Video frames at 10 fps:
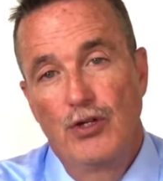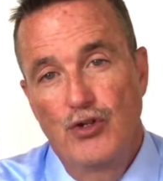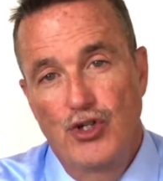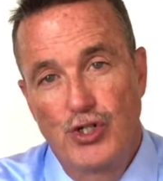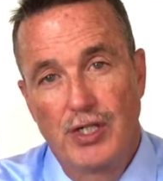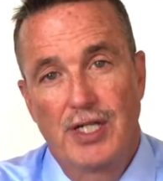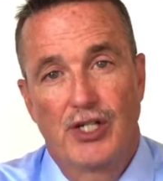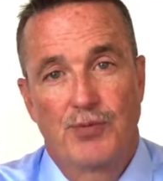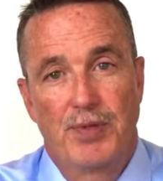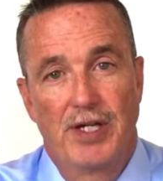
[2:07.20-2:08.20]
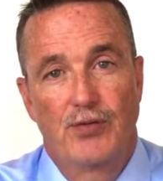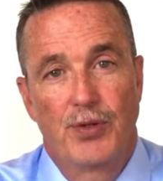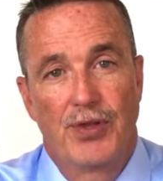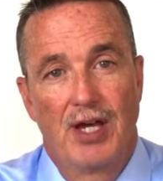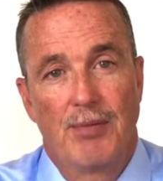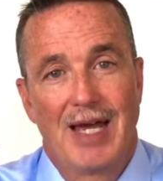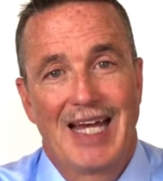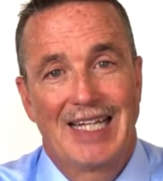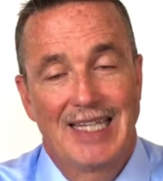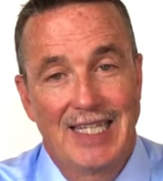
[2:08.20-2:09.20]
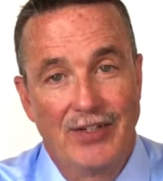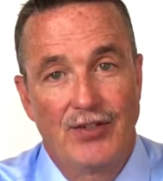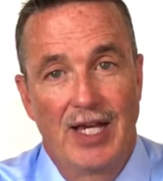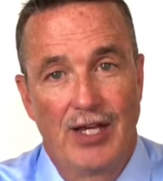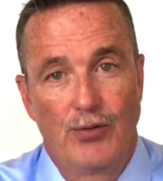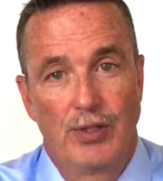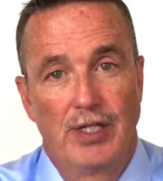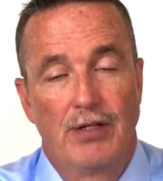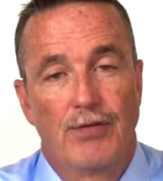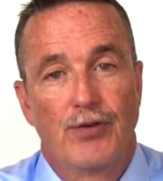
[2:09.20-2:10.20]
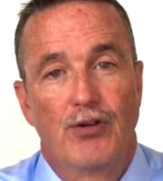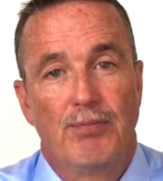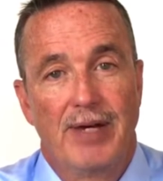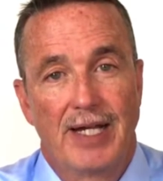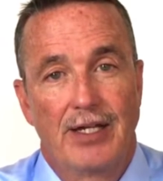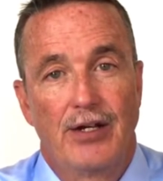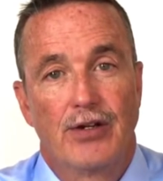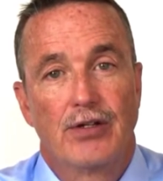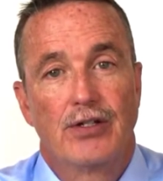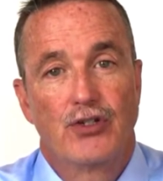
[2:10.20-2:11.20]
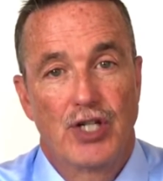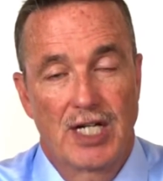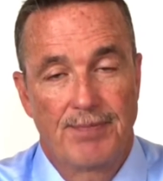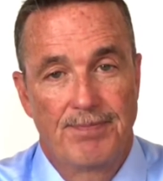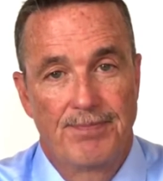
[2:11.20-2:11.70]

You should touch base with them at least annually for your Medicare checkup.